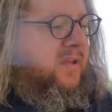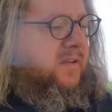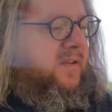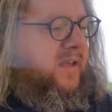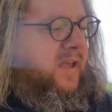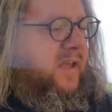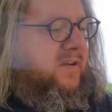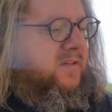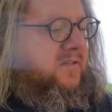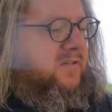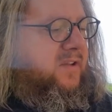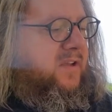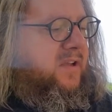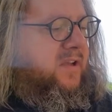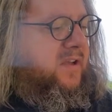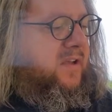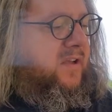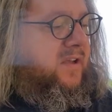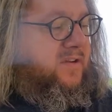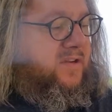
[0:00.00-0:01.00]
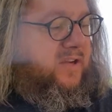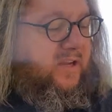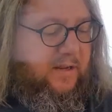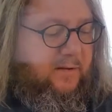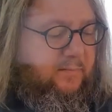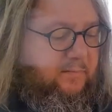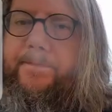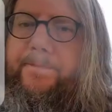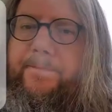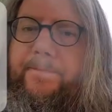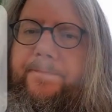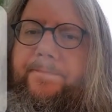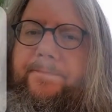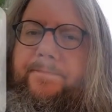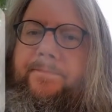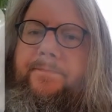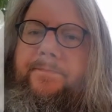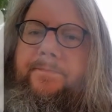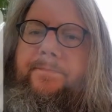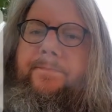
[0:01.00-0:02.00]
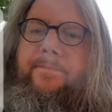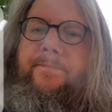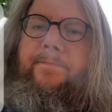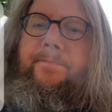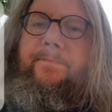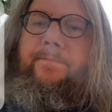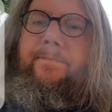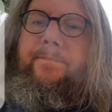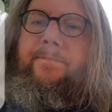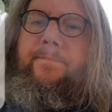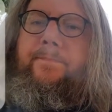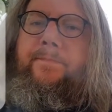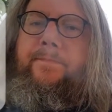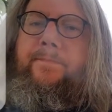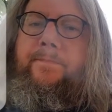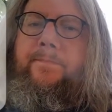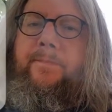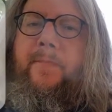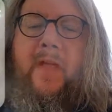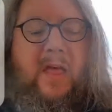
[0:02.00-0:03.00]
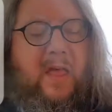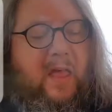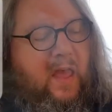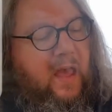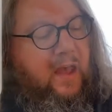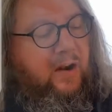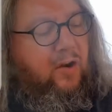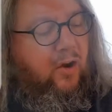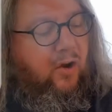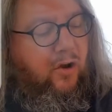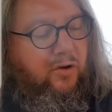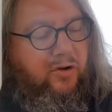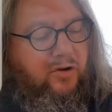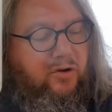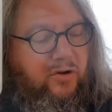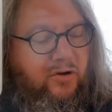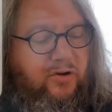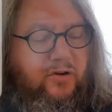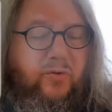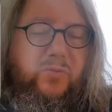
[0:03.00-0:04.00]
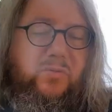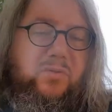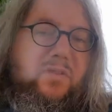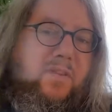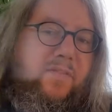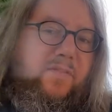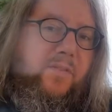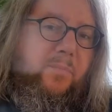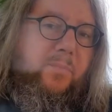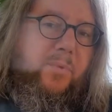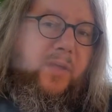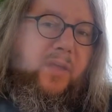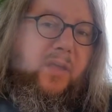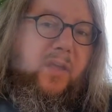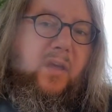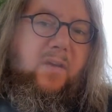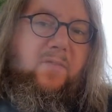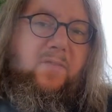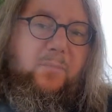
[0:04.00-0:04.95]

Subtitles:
It's actually a D. And all you're going to do is lift the pinky